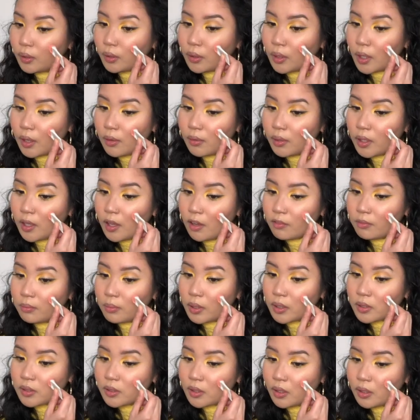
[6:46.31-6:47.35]
I already have
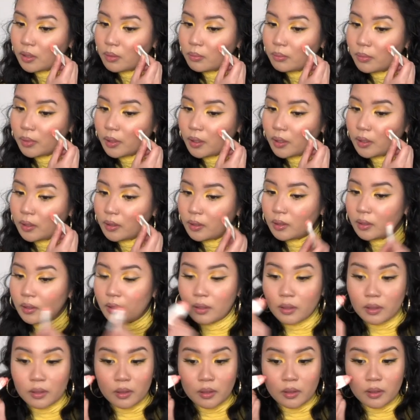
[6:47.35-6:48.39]
blush on, but
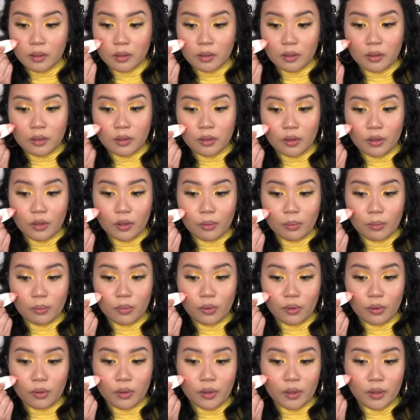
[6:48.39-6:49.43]
the
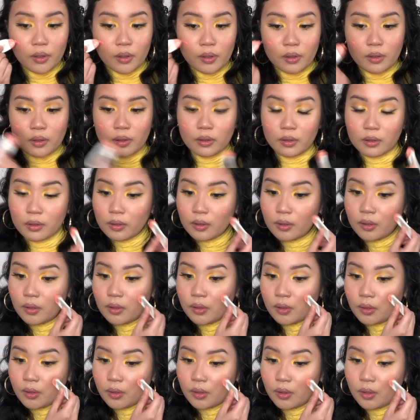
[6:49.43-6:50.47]
more
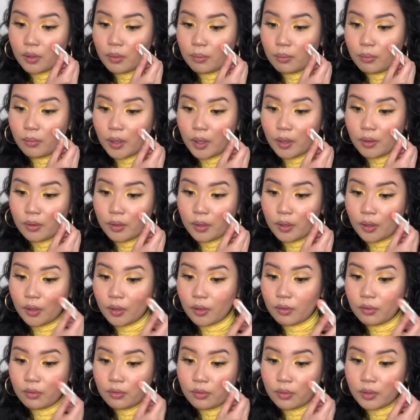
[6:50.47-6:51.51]
the merrier
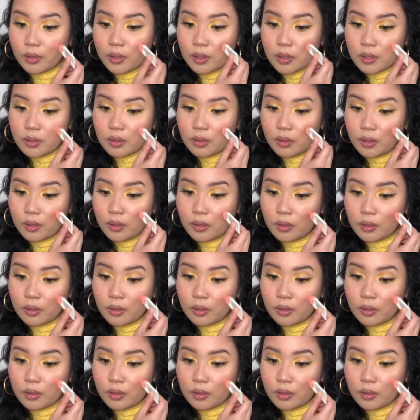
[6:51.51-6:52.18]
for this look.